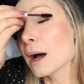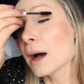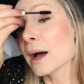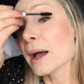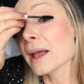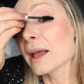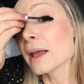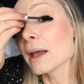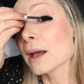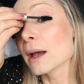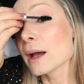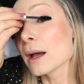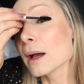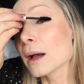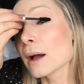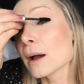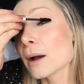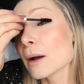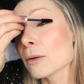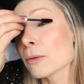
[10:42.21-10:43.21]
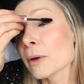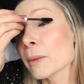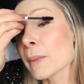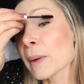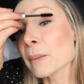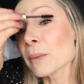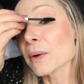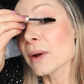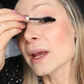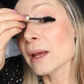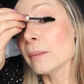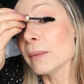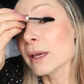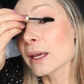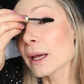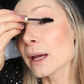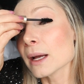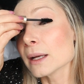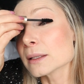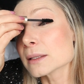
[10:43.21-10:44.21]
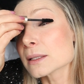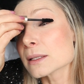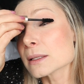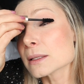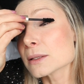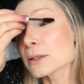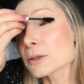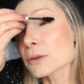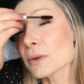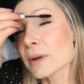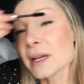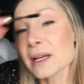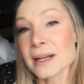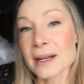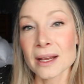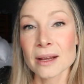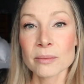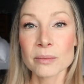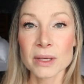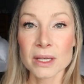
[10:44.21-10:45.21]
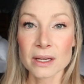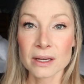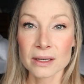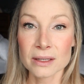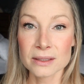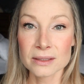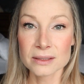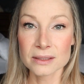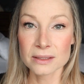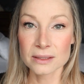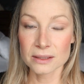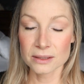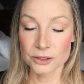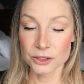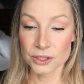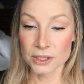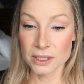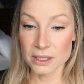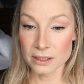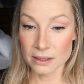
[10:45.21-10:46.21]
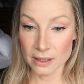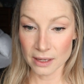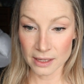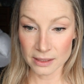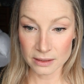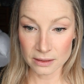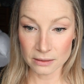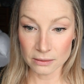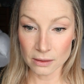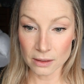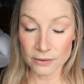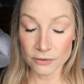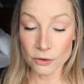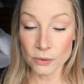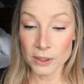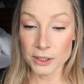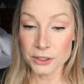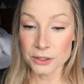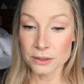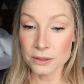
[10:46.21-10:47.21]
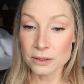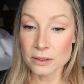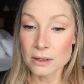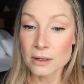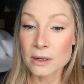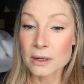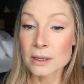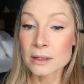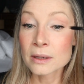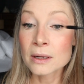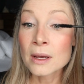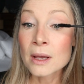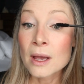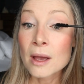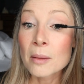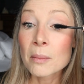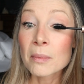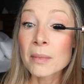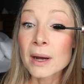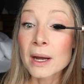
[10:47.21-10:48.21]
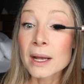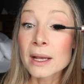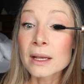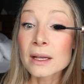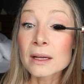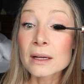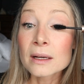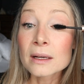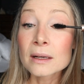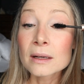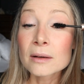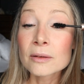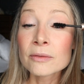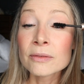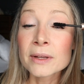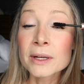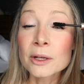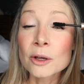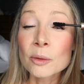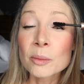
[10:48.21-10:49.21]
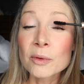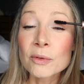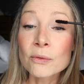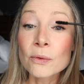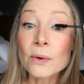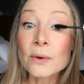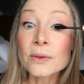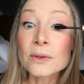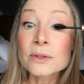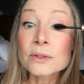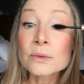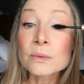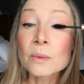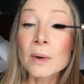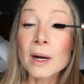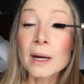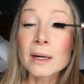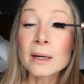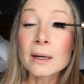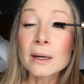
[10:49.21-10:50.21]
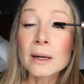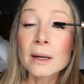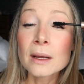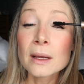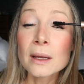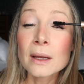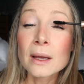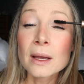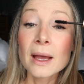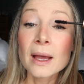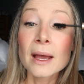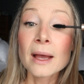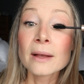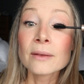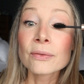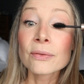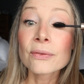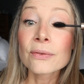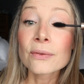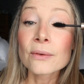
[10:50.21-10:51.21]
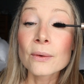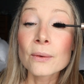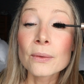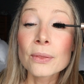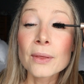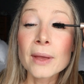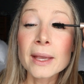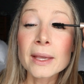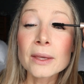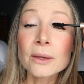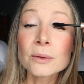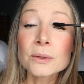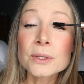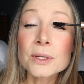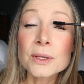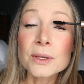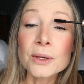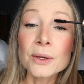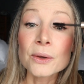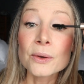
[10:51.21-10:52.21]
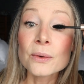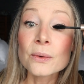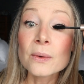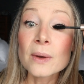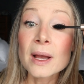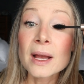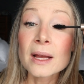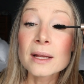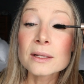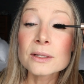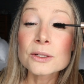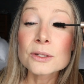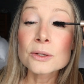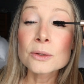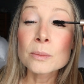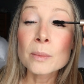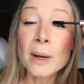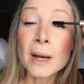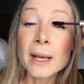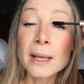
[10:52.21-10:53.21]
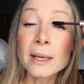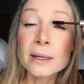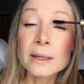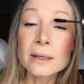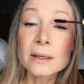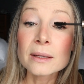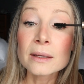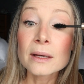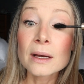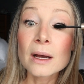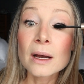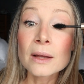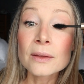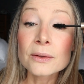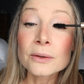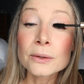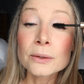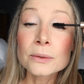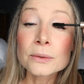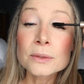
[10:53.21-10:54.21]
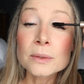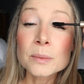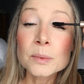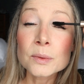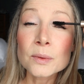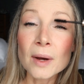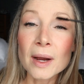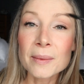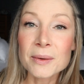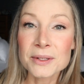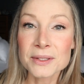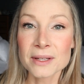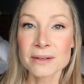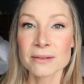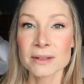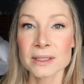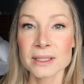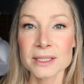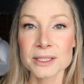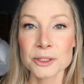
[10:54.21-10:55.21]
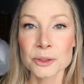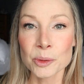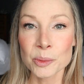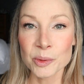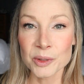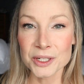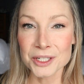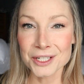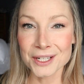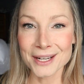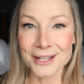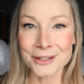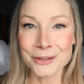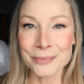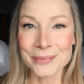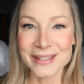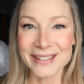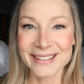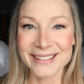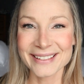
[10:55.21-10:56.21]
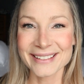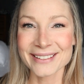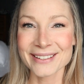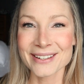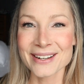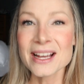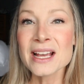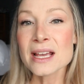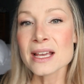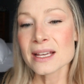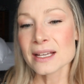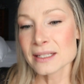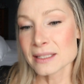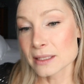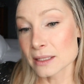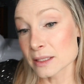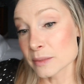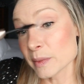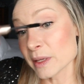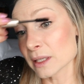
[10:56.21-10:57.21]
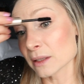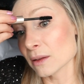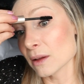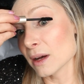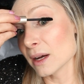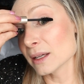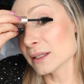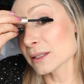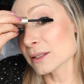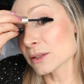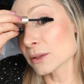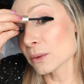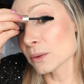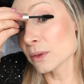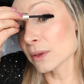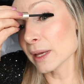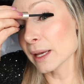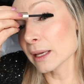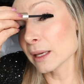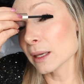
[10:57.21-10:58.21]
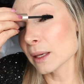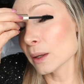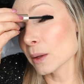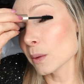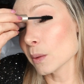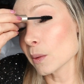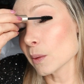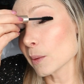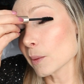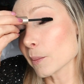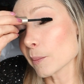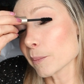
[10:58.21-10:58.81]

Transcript: I remember Amy Cat's screen name because she did ask a lot of questions on my video before this one. And so thank you to you and to my other new subscribers. I really do appreciate you being here. It does mean a lot. So thank you.